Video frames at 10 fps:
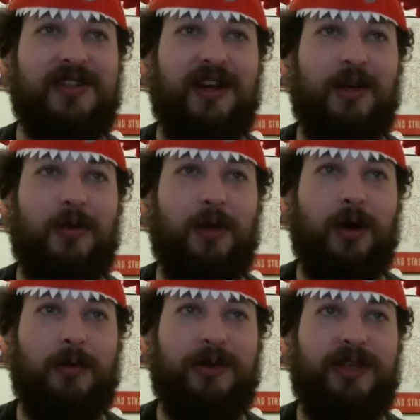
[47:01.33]
going to
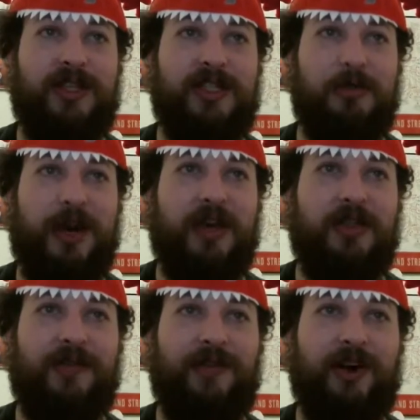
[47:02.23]
work with the
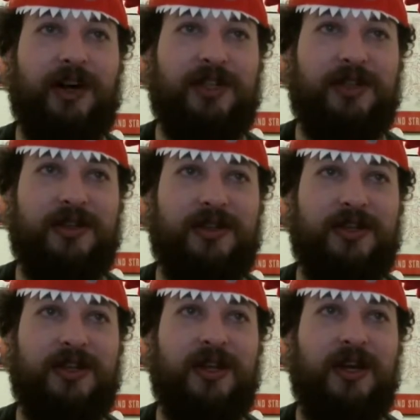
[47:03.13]
strength of
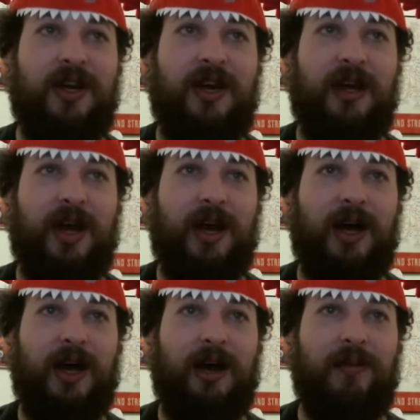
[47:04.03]
voxels,
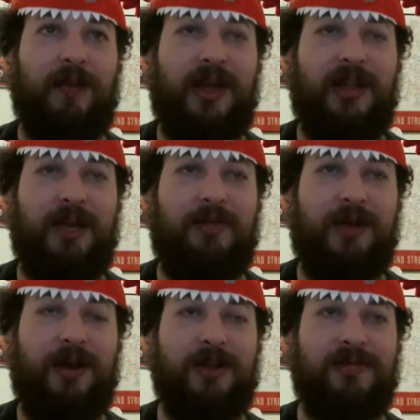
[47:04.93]
and the
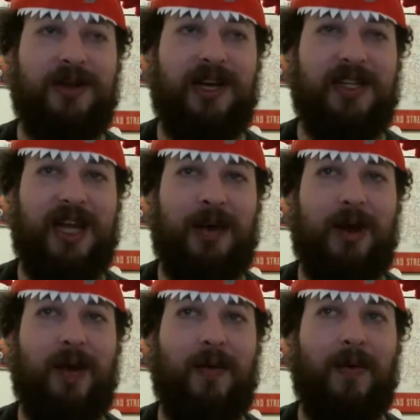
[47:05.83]
appearance, because I
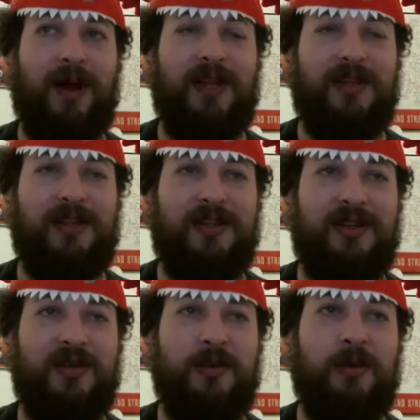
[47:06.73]
might want it
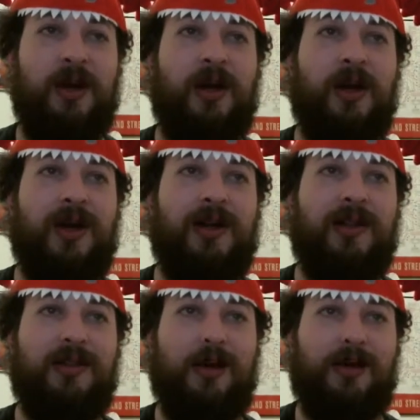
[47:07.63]
to
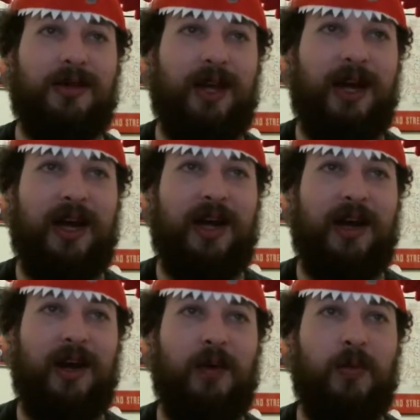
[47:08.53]
look like
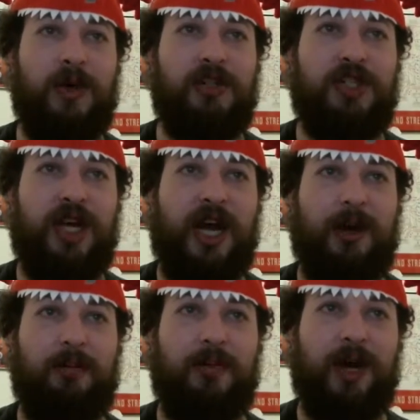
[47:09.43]
a wood
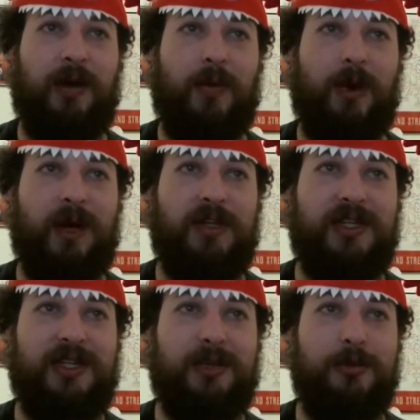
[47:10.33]
shack, but I want
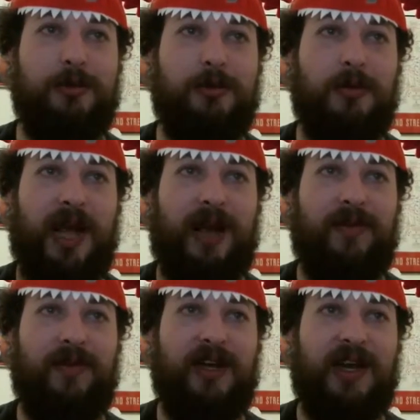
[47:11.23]
to
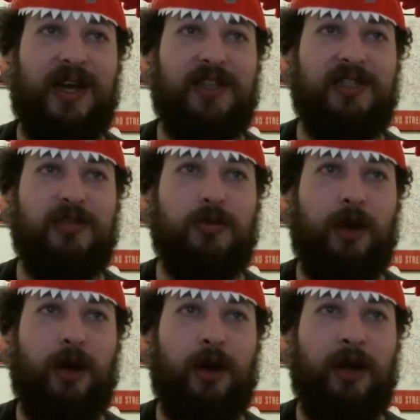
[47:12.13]
have it as
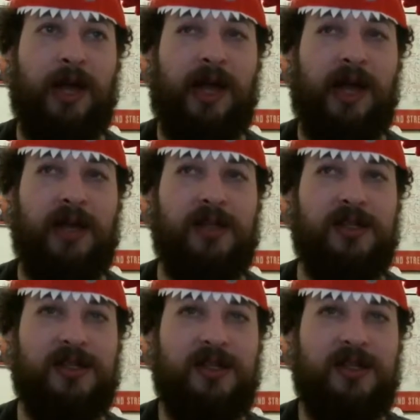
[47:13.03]
strong as,